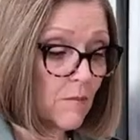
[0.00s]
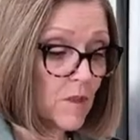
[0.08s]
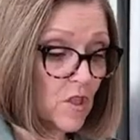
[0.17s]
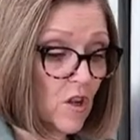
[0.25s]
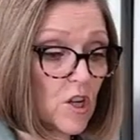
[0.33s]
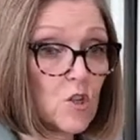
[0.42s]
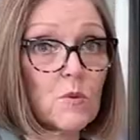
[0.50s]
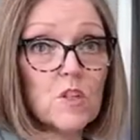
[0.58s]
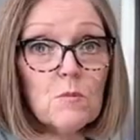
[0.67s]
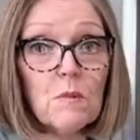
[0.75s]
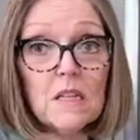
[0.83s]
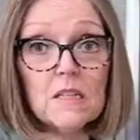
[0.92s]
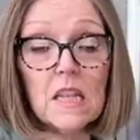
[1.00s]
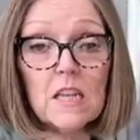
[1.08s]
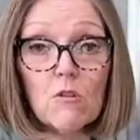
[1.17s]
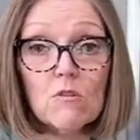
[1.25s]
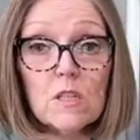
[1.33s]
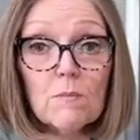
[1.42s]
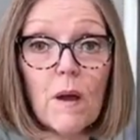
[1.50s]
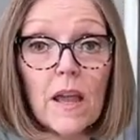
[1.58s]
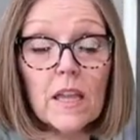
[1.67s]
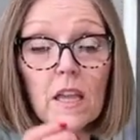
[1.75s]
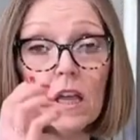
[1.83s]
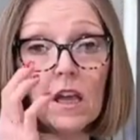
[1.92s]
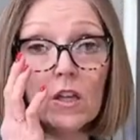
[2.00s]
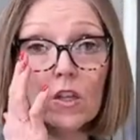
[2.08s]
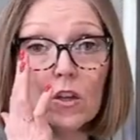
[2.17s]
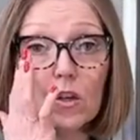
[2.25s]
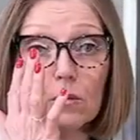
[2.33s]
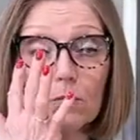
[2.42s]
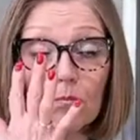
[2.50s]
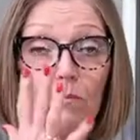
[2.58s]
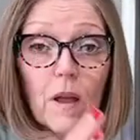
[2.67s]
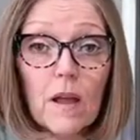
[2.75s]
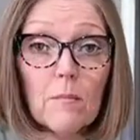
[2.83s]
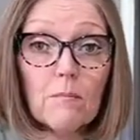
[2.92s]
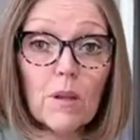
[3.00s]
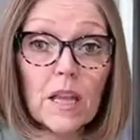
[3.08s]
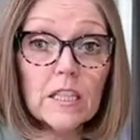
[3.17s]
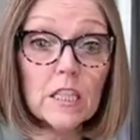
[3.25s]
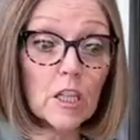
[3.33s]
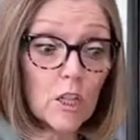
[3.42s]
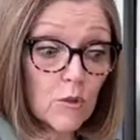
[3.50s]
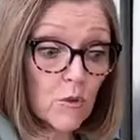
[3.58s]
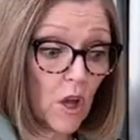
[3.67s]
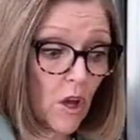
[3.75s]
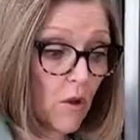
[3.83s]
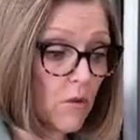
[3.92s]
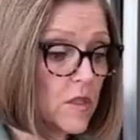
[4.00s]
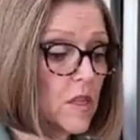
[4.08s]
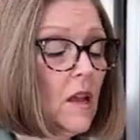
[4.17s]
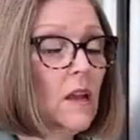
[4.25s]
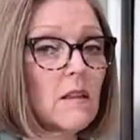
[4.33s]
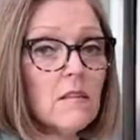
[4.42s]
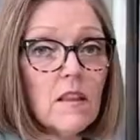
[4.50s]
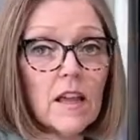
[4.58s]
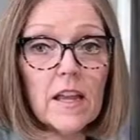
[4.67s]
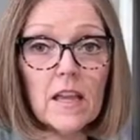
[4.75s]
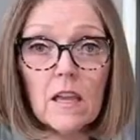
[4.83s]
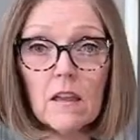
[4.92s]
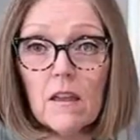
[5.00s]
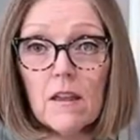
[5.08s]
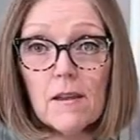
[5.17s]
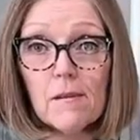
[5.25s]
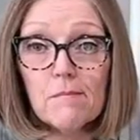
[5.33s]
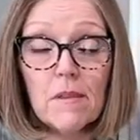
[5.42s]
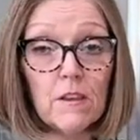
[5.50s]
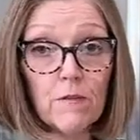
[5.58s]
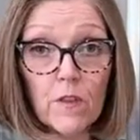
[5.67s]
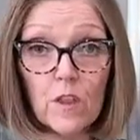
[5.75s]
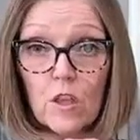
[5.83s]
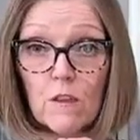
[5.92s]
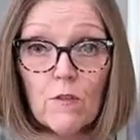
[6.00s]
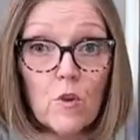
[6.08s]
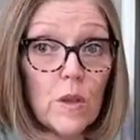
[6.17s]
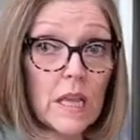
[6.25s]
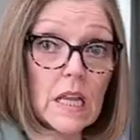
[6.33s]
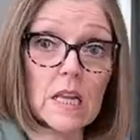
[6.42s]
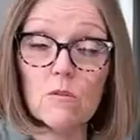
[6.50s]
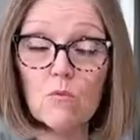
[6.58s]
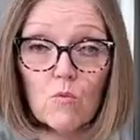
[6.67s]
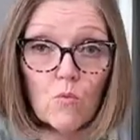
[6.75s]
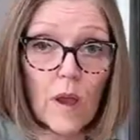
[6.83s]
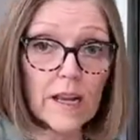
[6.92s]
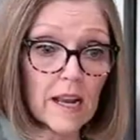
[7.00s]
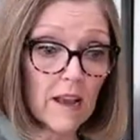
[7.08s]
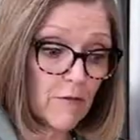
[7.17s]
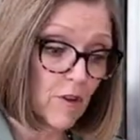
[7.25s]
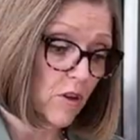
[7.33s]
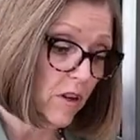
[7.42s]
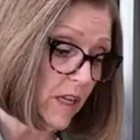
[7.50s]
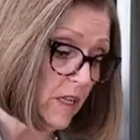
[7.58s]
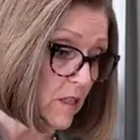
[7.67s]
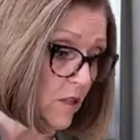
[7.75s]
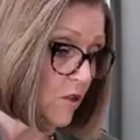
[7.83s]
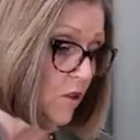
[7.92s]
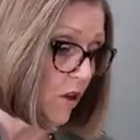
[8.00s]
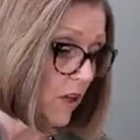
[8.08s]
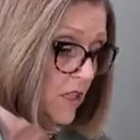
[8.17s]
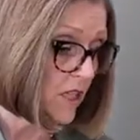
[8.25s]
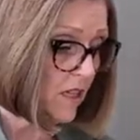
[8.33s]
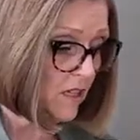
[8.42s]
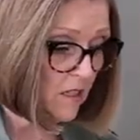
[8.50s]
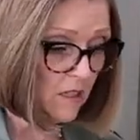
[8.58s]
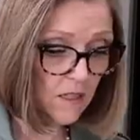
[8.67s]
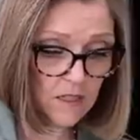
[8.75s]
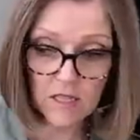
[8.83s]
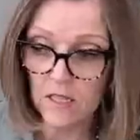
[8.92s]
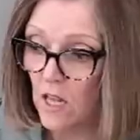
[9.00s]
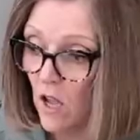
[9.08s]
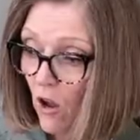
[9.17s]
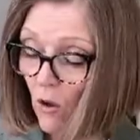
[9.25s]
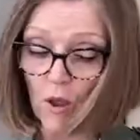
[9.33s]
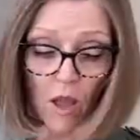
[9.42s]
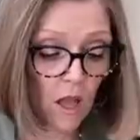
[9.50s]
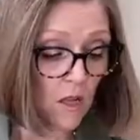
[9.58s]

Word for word: starch, which means they don't spike your blood glucose like if you eat it right after it's cooked. So